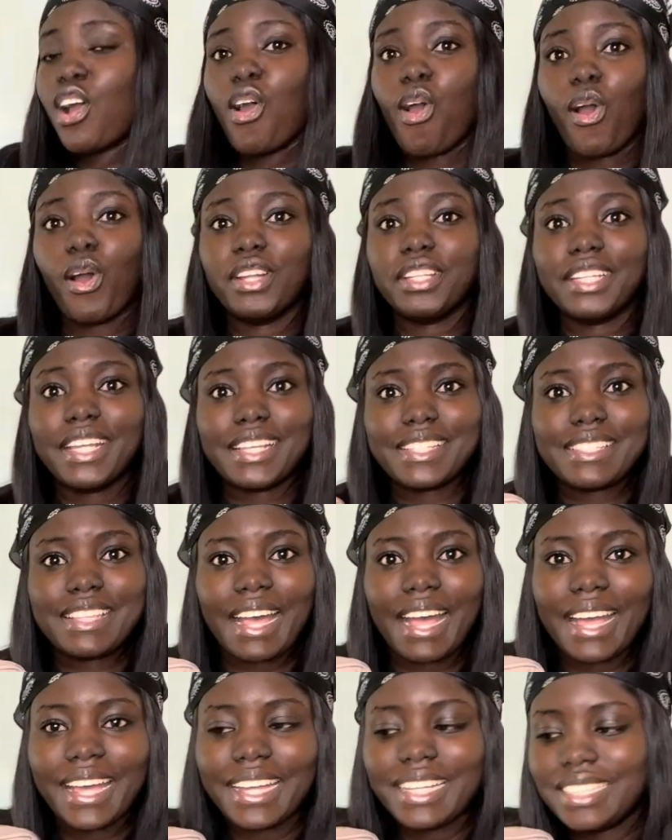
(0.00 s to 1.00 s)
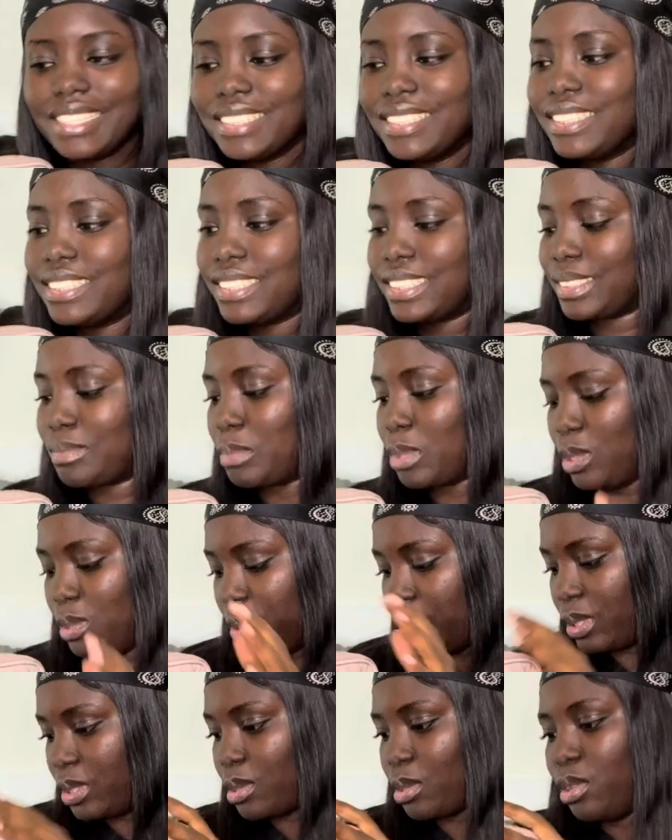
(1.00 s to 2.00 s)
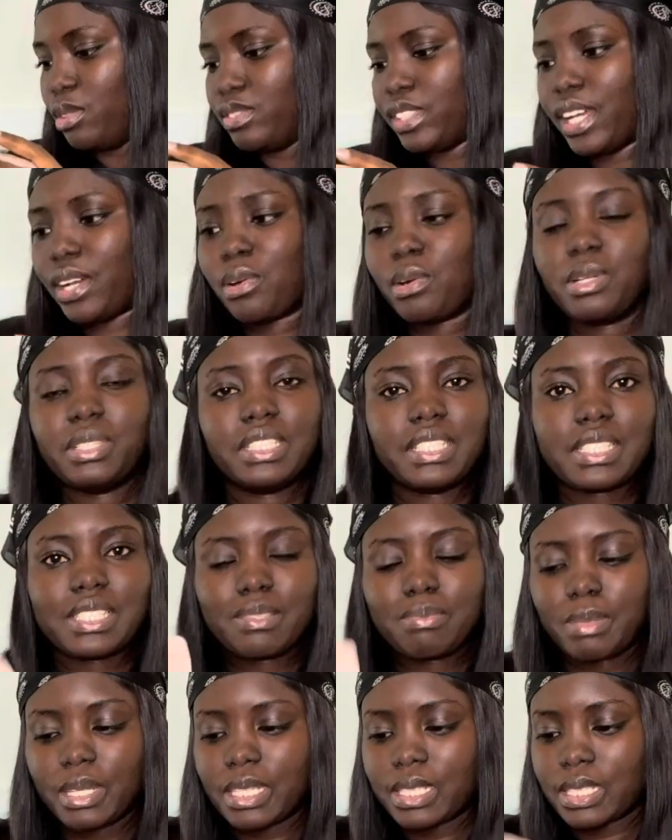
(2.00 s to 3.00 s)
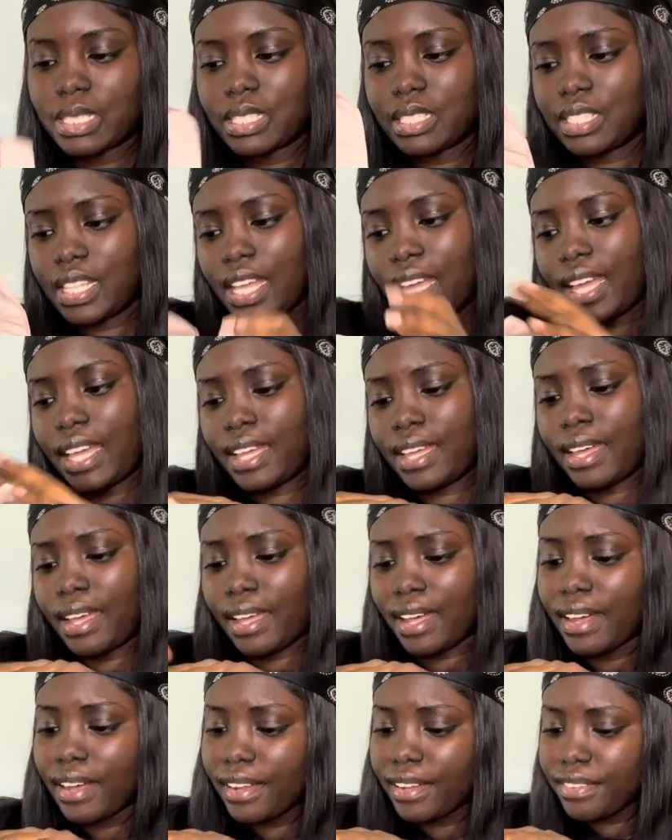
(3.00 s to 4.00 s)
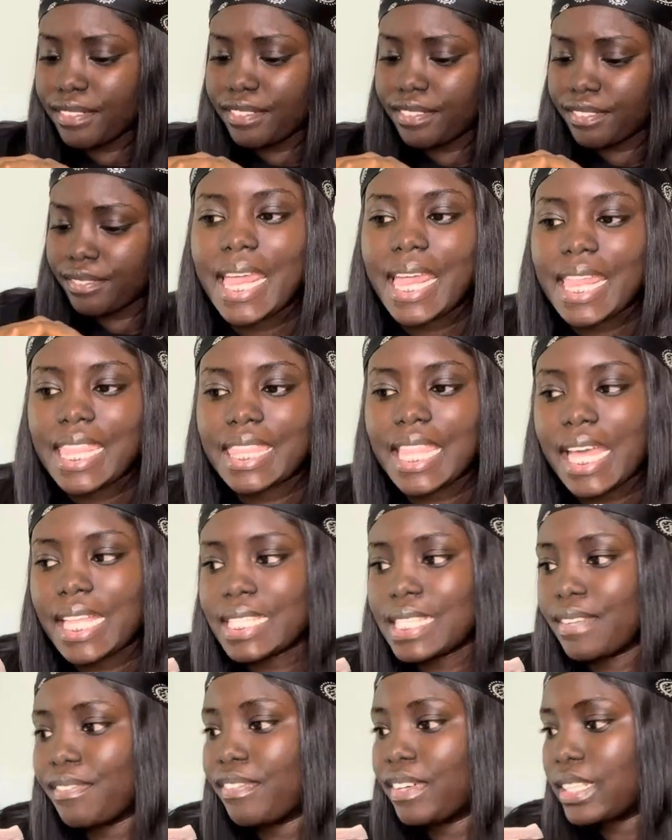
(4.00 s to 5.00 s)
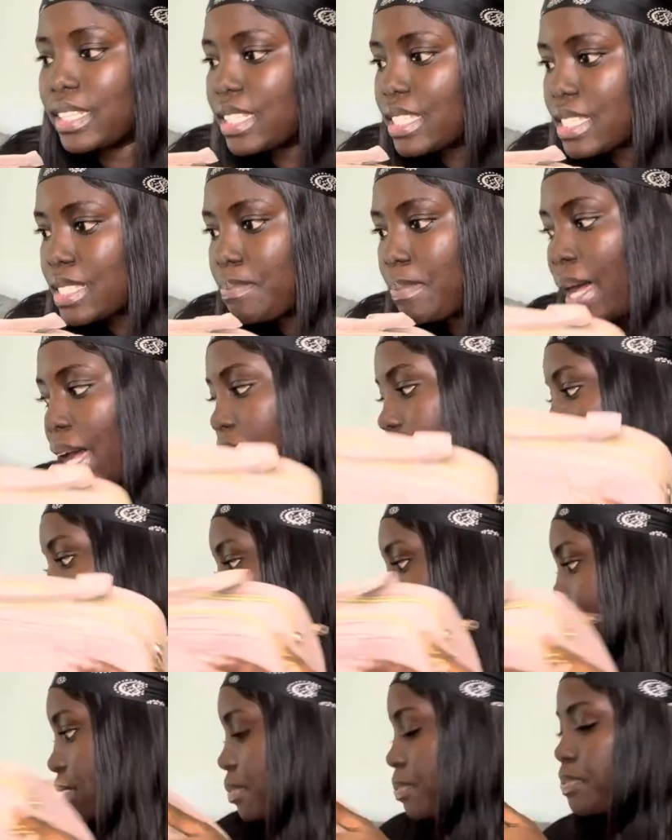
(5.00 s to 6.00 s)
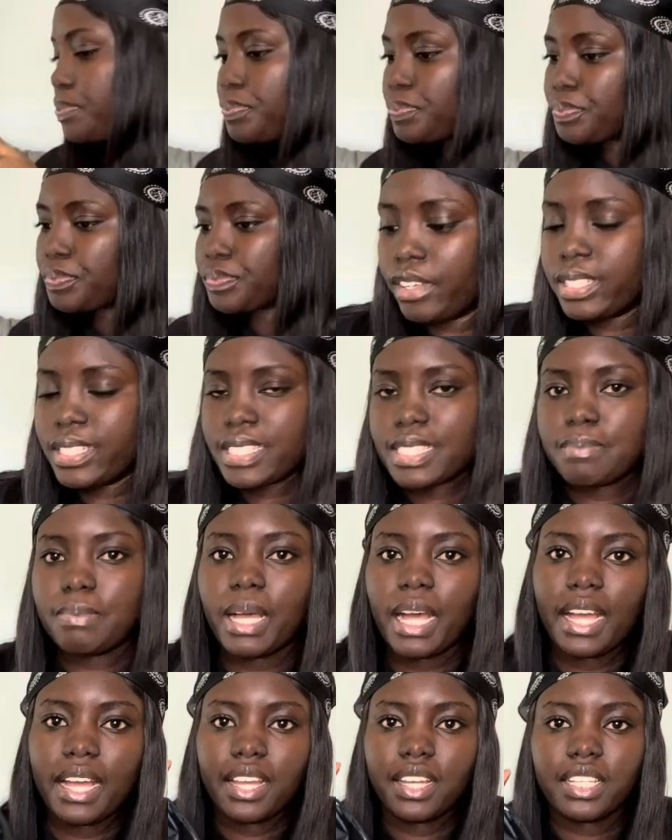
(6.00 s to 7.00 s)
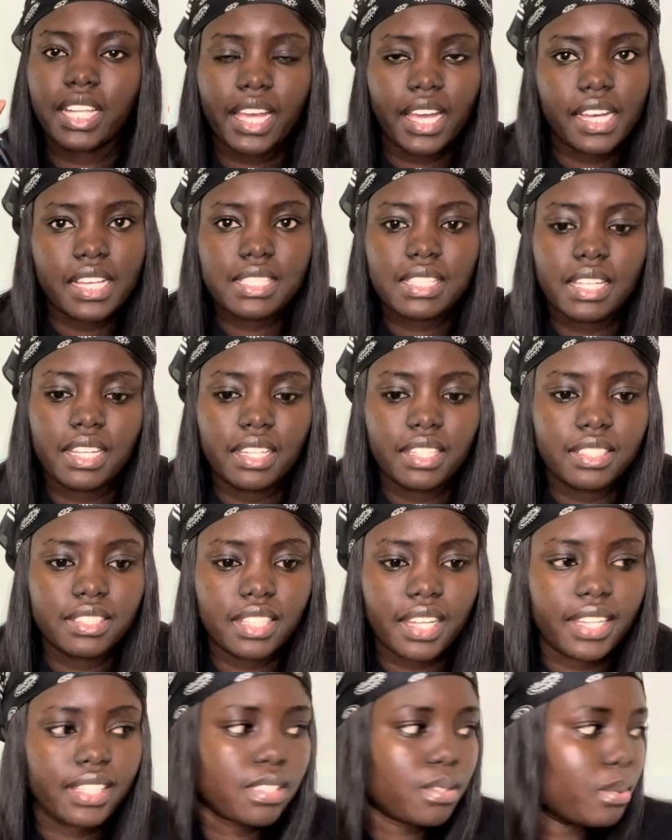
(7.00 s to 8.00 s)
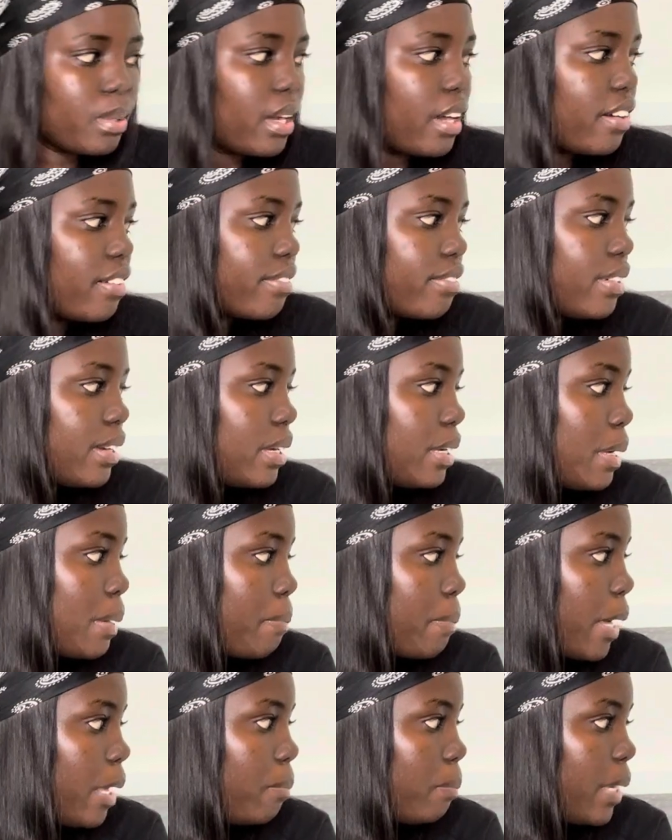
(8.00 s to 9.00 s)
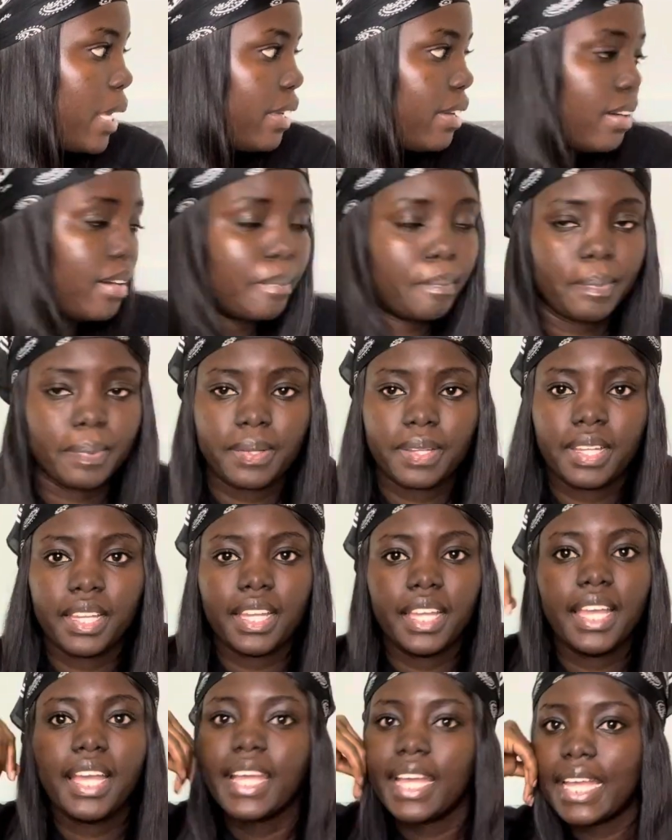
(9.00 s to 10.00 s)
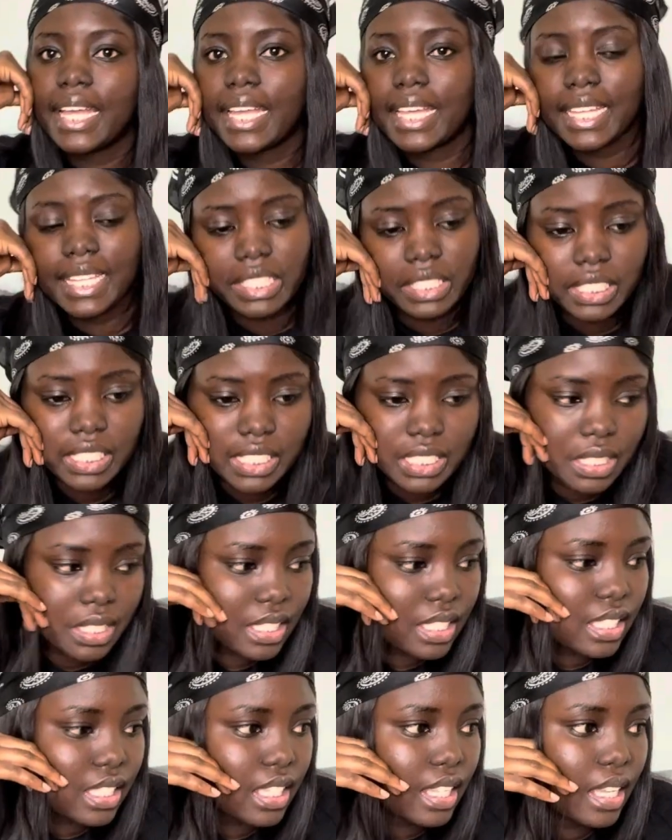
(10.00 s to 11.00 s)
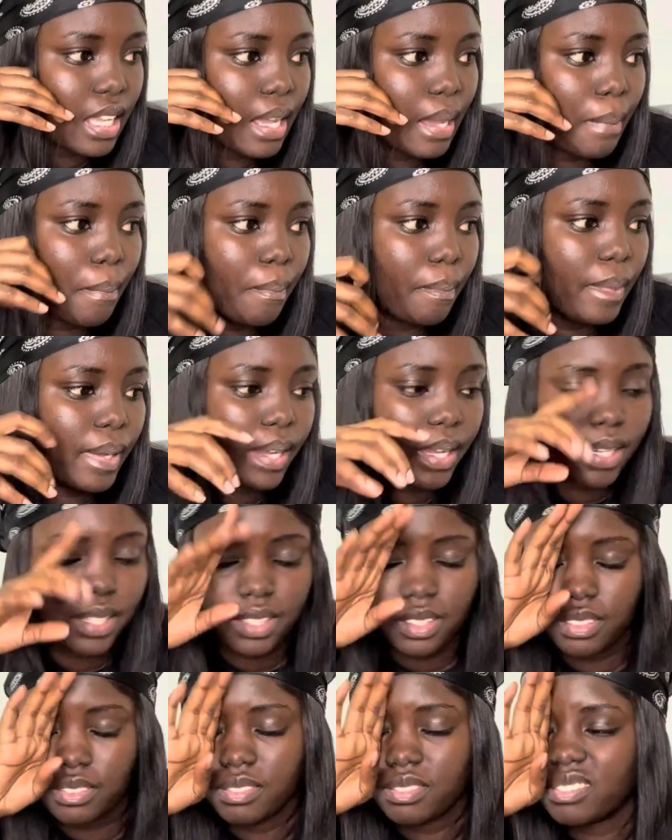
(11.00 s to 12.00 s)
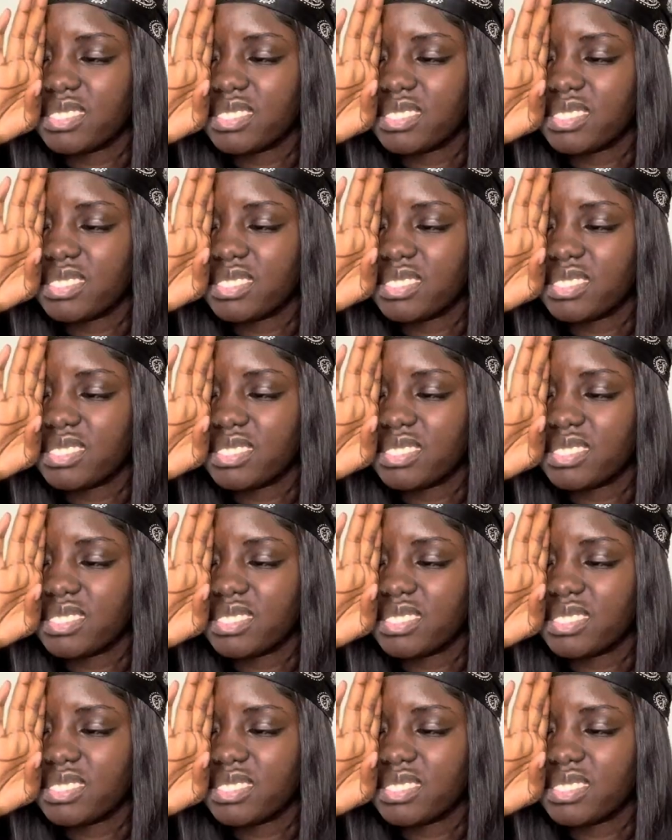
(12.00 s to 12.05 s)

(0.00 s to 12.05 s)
on the side, because of like all the spaces that I have. That's it for this bag. For this bag, like I said, I still have my makeup in it, but